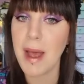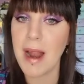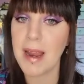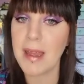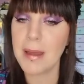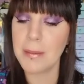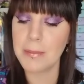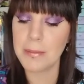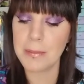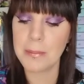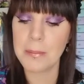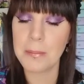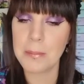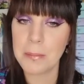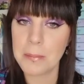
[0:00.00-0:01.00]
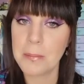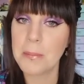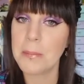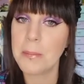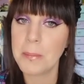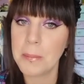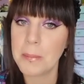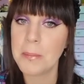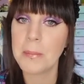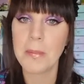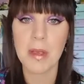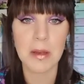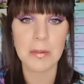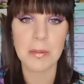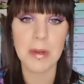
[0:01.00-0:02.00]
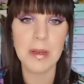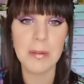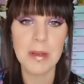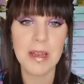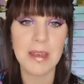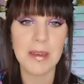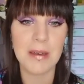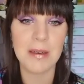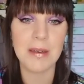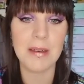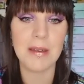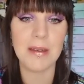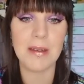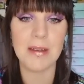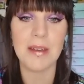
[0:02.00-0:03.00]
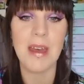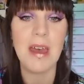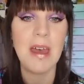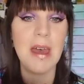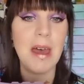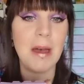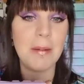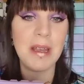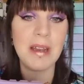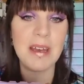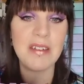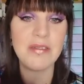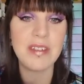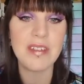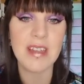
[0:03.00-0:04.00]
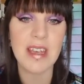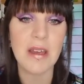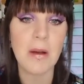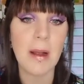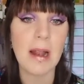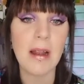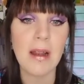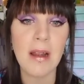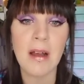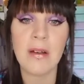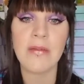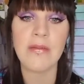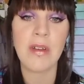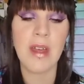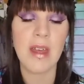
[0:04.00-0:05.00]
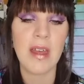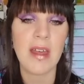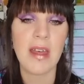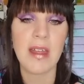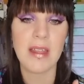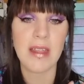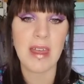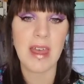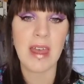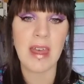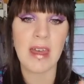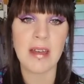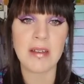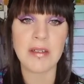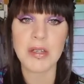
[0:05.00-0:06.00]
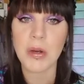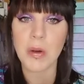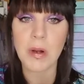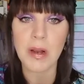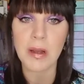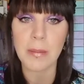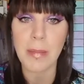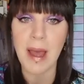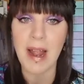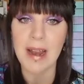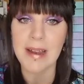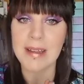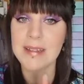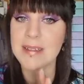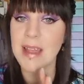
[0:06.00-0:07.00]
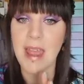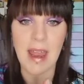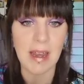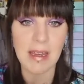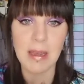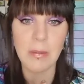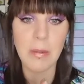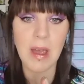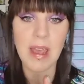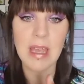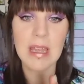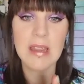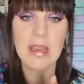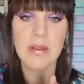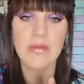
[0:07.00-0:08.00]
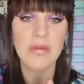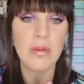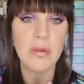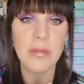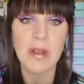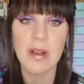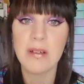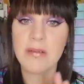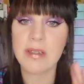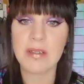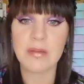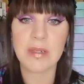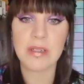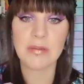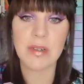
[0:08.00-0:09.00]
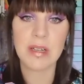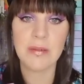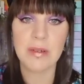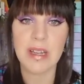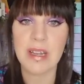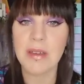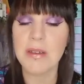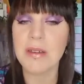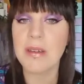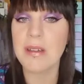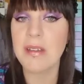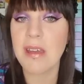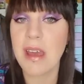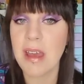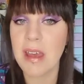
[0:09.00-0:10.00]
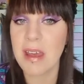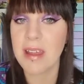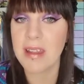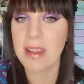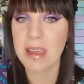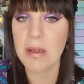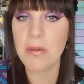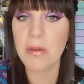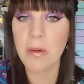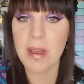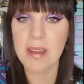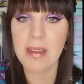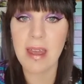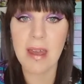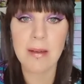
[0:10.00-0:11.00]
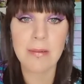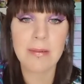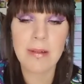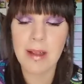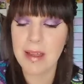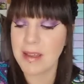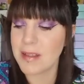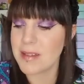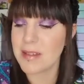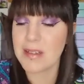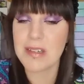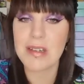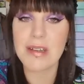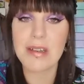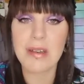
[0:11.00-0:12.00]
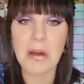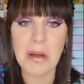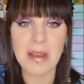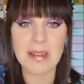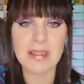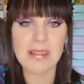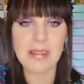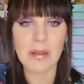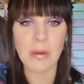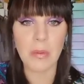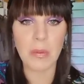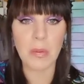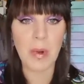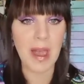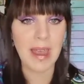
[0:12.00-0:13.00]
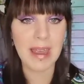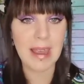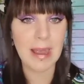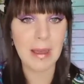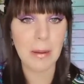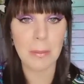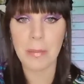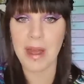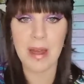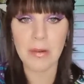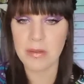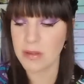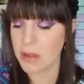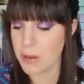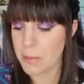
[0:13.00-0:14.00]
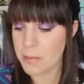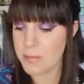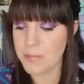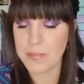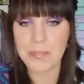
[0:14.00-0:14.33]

Palette, really, really good. I mean, I have to say, I love their chocolate palettes anyway. Their formula is always really, really good. They always have like such a nice way about them.